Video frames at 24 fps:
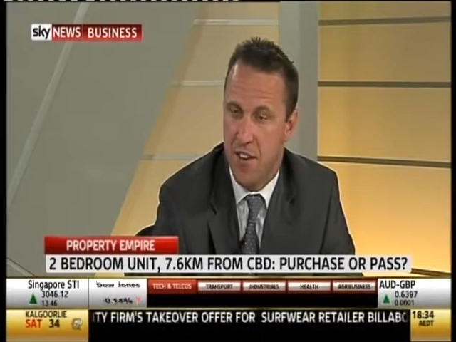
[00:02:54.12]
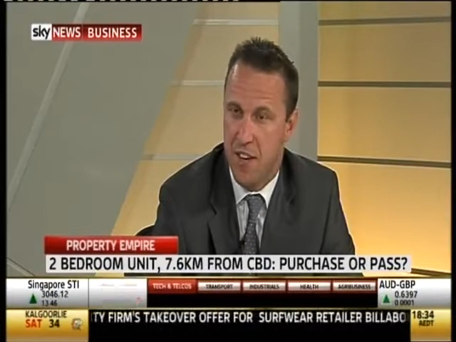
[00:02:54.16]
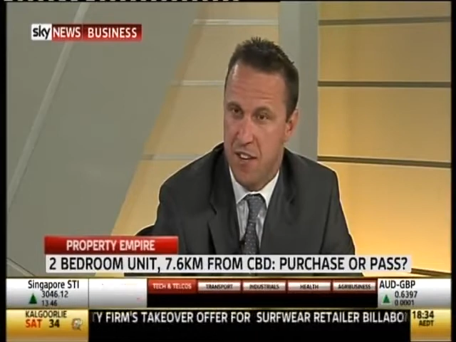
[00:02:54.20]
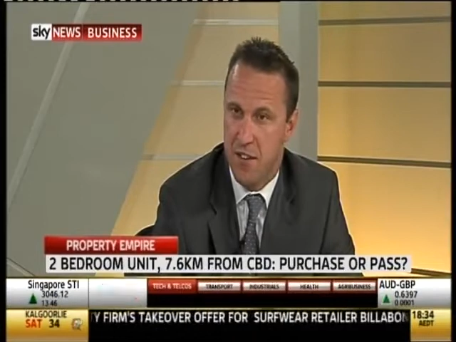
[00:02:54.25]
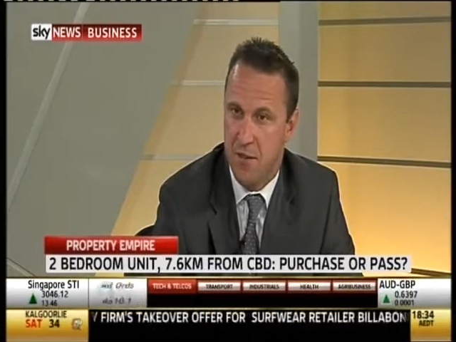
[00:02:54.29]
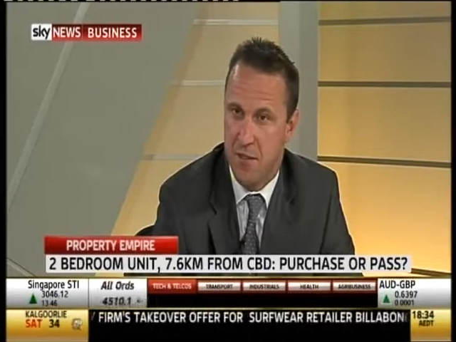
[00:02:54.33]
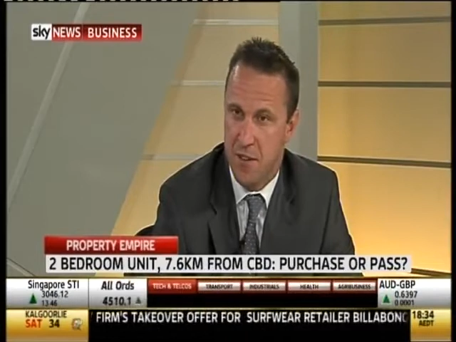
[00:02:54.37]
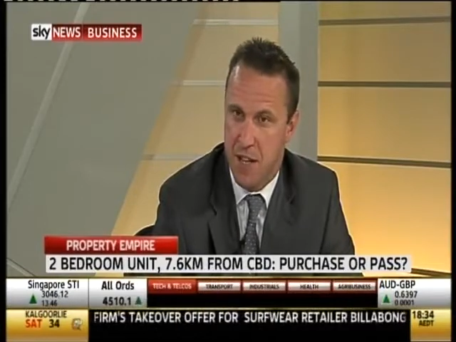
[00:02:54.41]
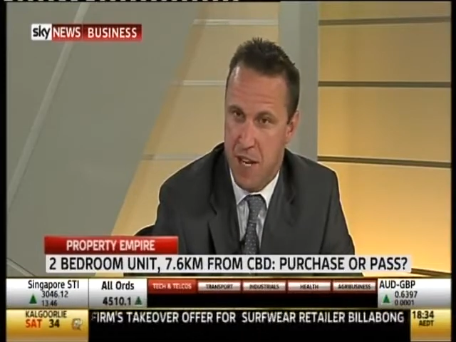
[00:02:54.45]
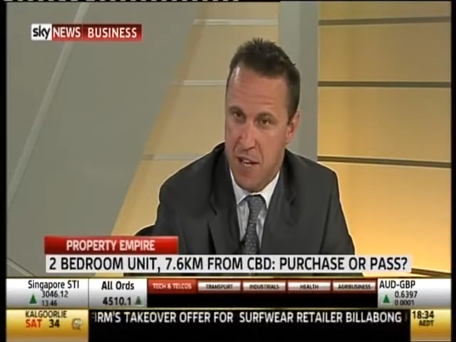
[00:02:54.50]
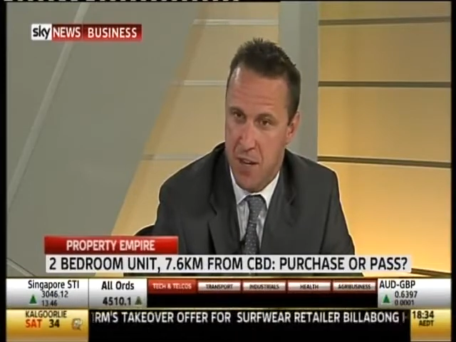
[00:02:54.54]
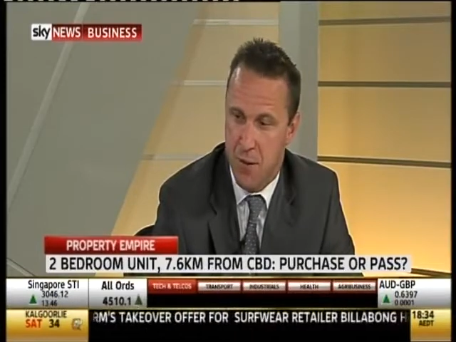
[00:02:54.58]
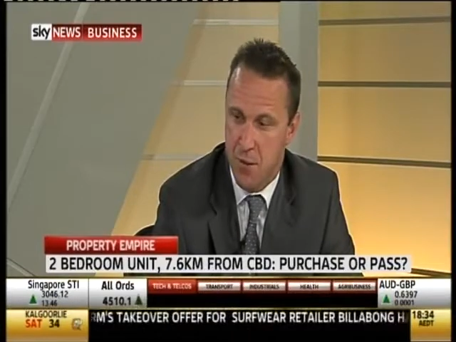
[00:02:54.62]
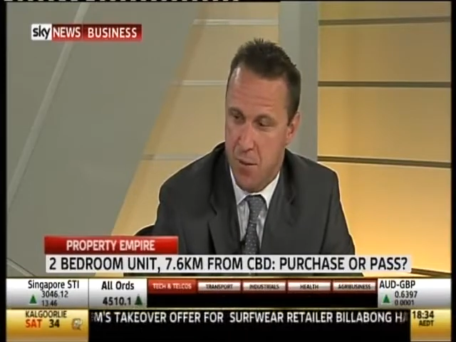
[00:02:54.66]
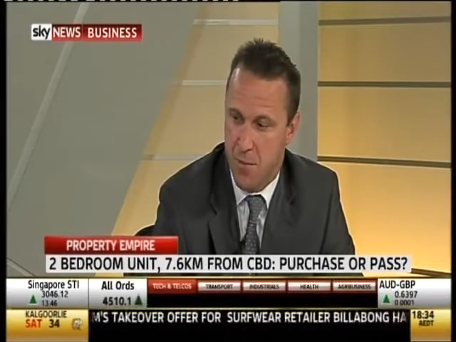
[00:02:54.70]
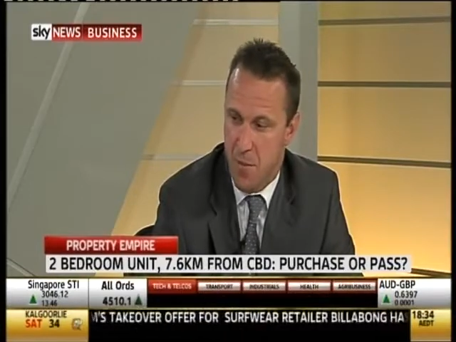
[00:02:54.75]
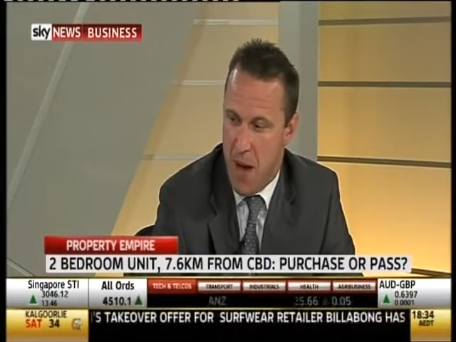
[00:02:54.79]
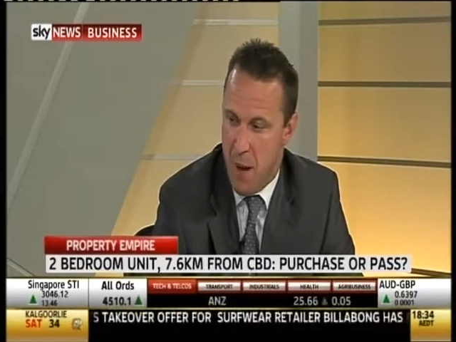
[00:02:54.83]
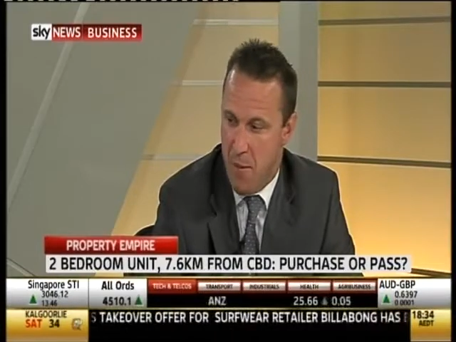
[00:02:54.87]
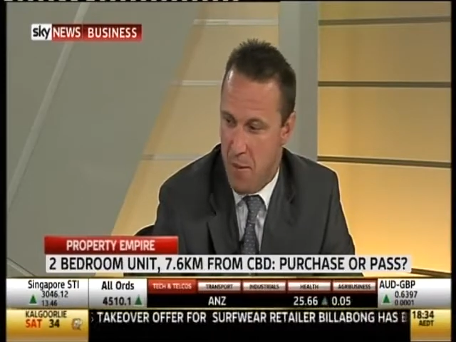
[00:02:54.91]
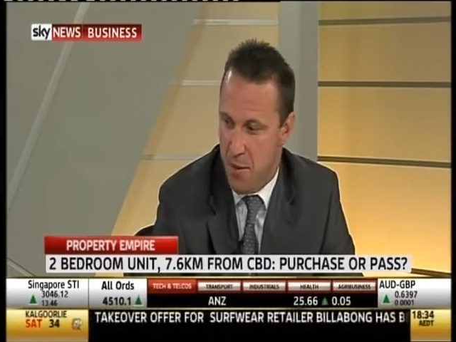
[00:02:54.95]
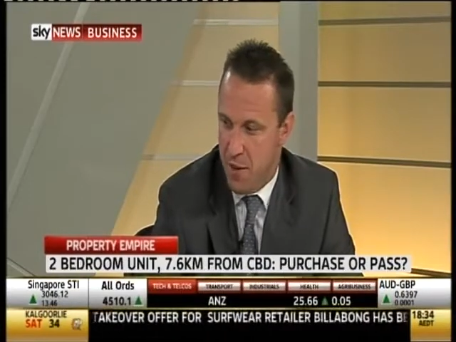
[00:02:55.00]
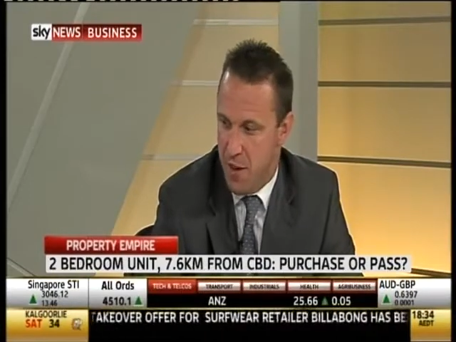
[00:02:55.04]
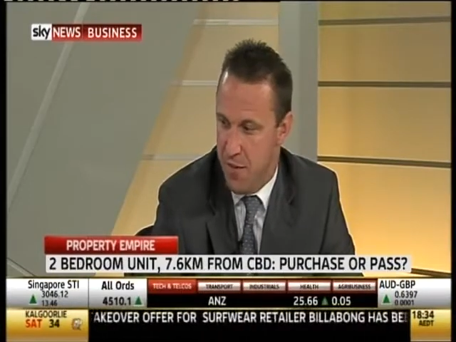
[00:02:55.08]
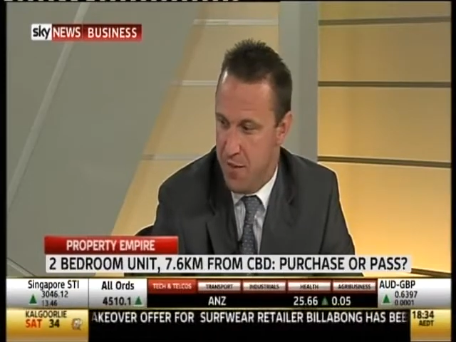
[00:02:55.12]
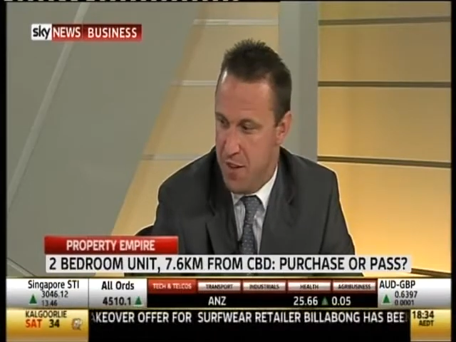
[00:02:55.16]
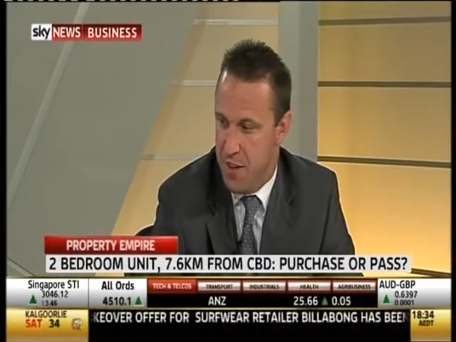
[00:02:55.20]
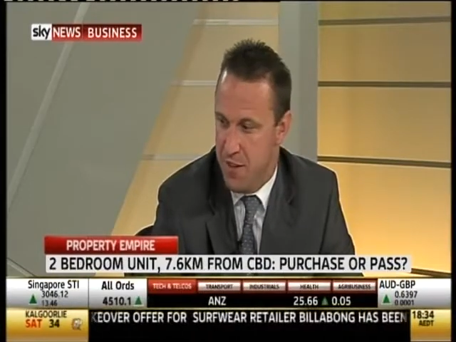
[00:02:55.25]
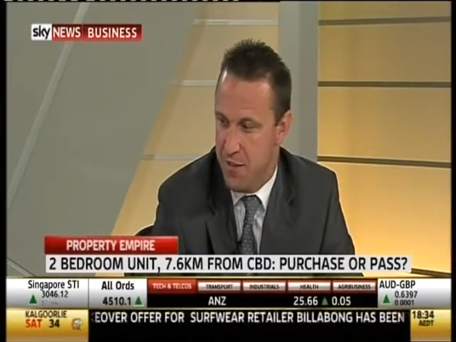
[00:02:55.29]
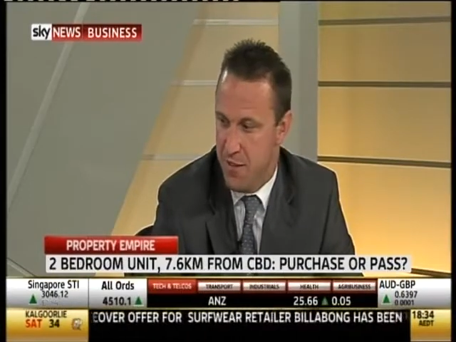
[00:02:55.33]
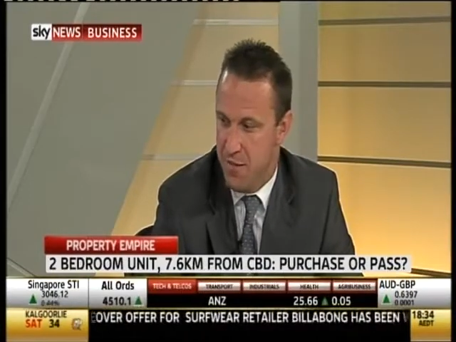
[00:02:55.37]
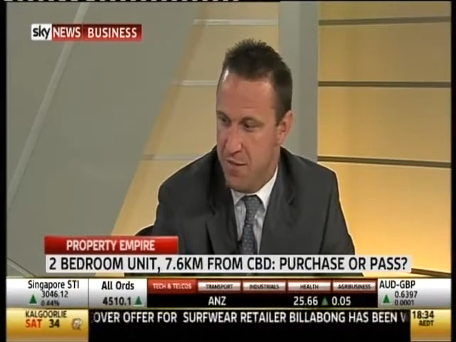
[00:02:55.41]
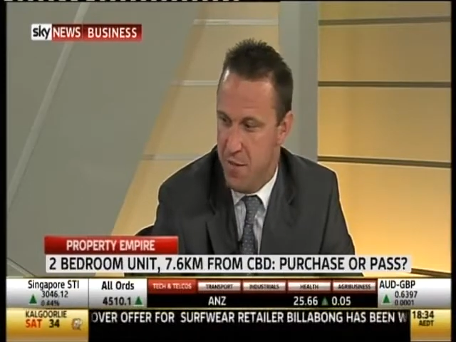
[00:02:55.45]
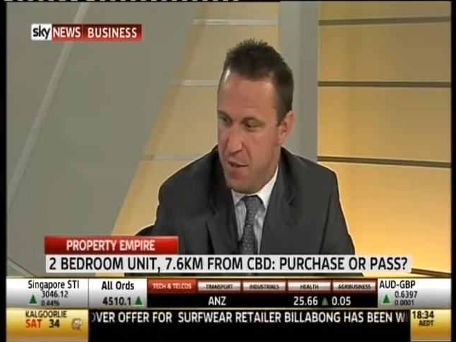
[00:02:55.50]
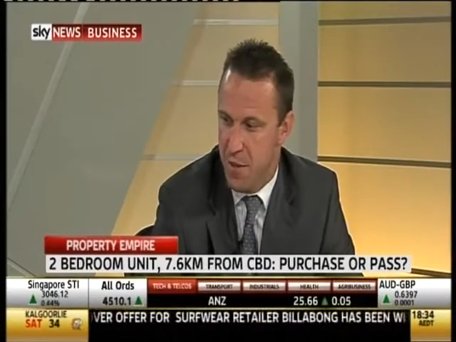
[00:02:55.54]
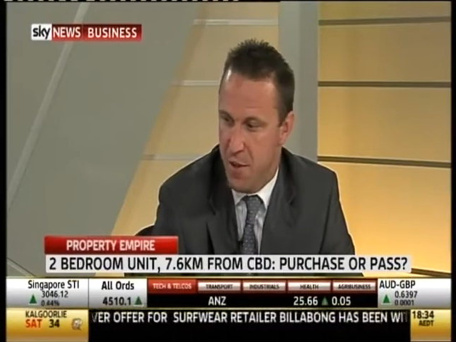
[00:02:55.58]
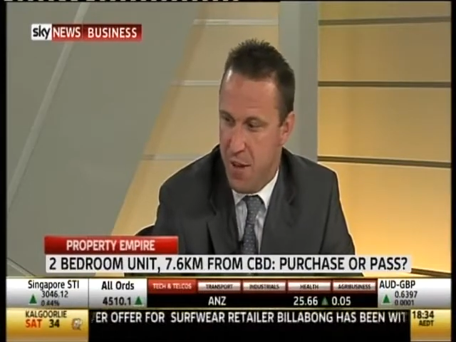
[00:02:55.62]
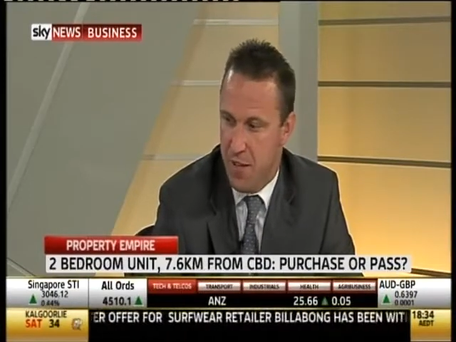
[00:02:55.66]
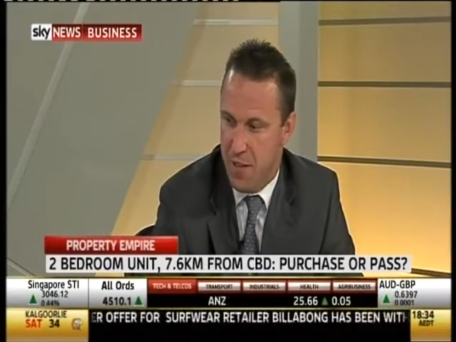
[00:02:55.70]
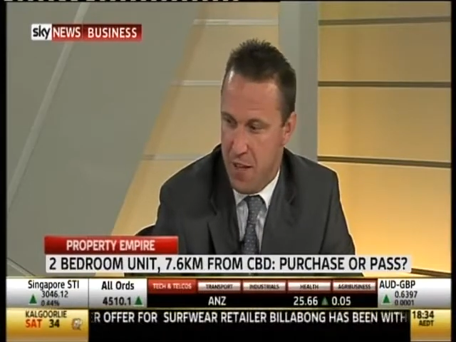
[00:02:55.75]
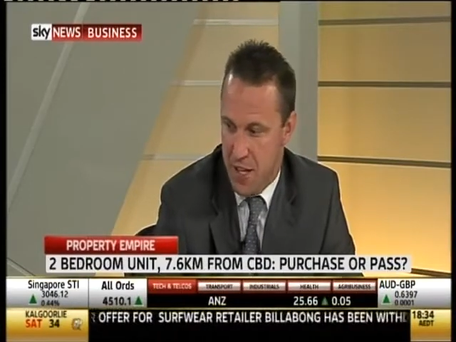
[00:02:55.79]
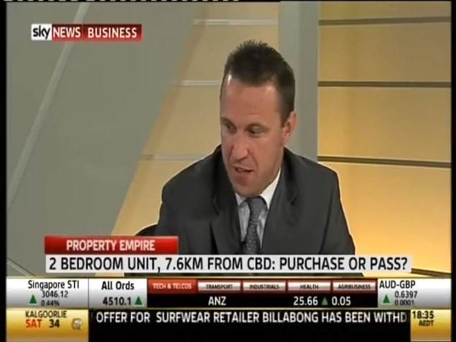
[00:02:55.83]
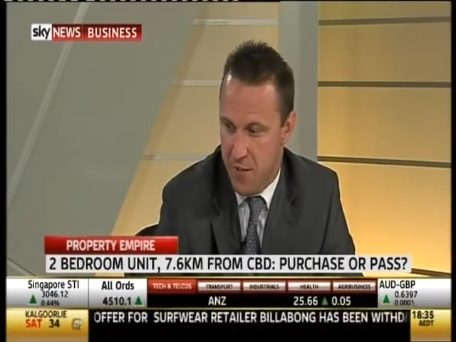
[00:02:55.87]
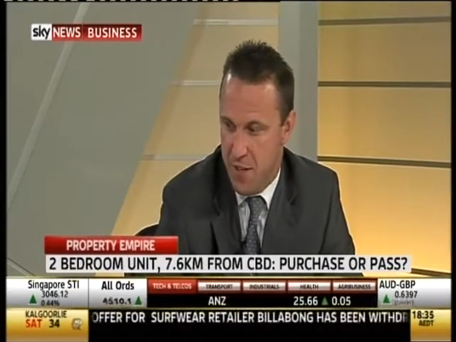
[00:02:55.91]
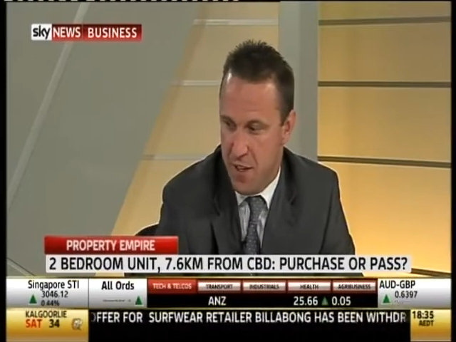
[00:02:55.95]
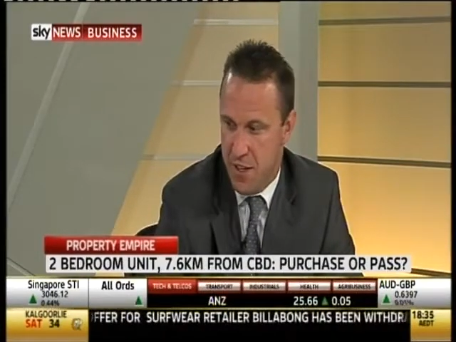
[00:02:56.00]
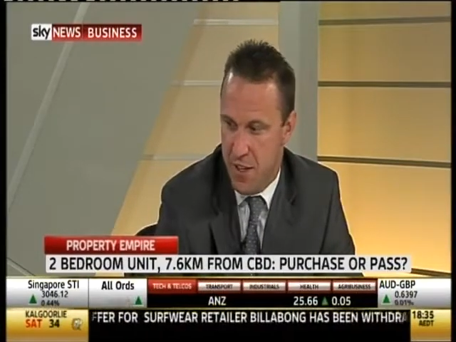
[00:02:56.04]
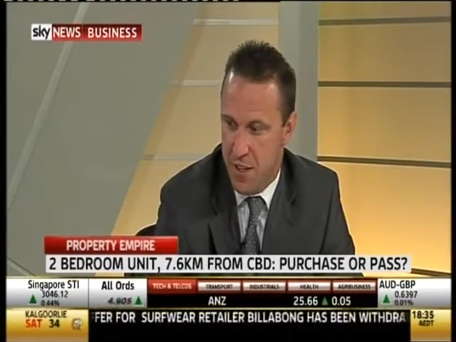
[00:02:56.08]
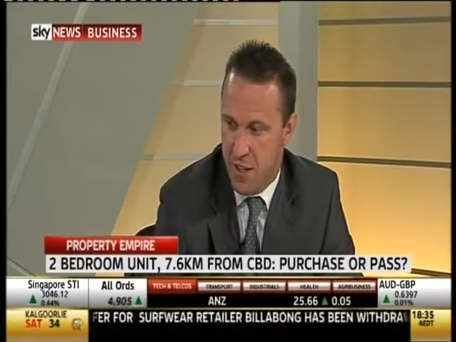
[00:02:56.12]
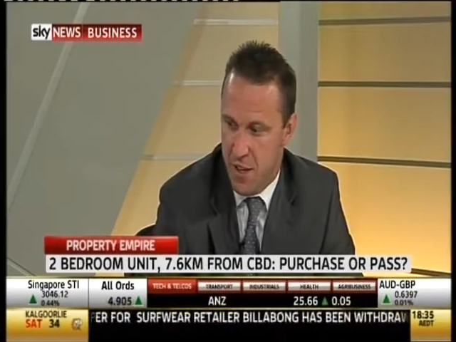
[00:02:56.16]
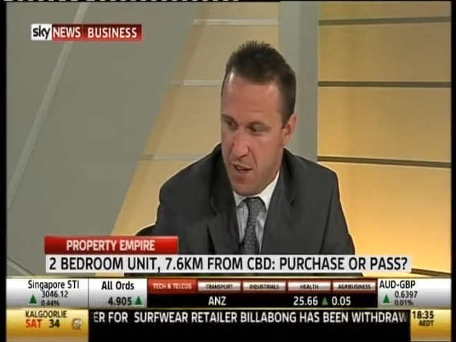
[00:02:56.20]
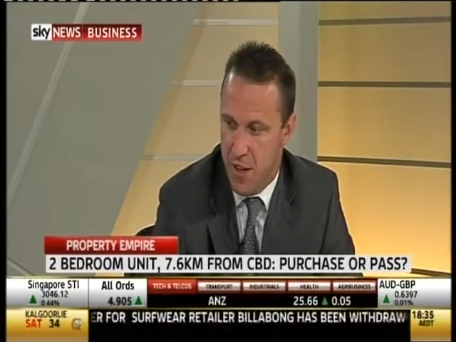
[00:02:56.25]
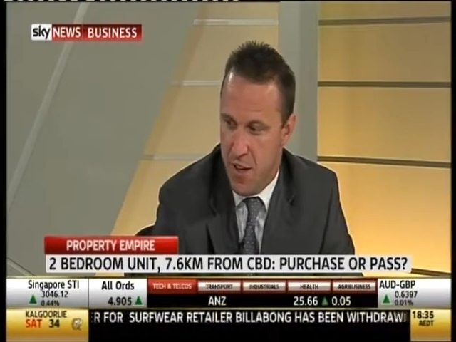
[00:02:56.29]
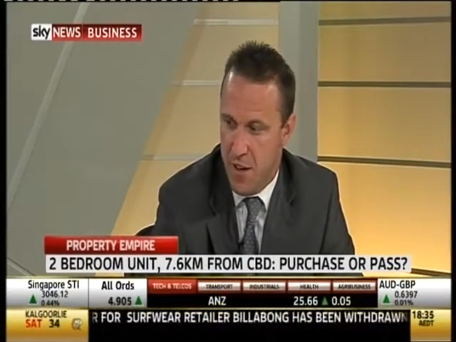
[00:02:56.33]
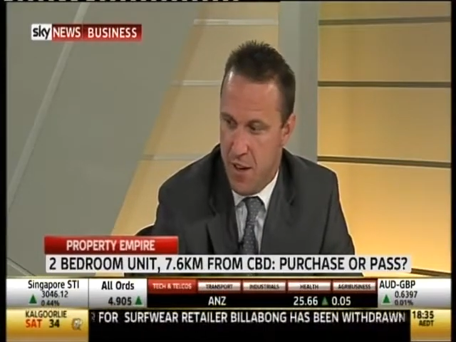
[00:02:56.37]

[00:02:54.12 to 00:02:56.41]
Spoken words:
they can get into an apartment like this and feel like they're living